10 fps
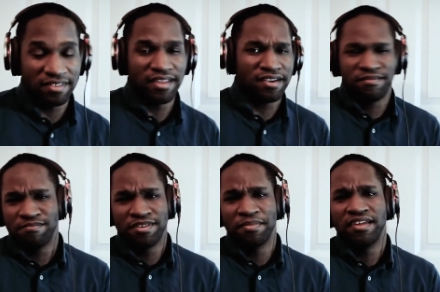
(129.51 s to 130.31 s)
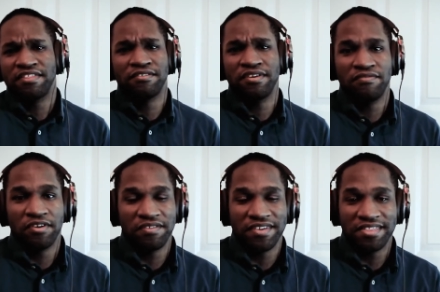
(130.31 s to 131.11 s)
like something like 34
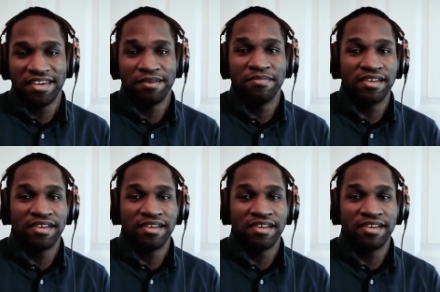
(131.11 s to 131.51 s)
different themes.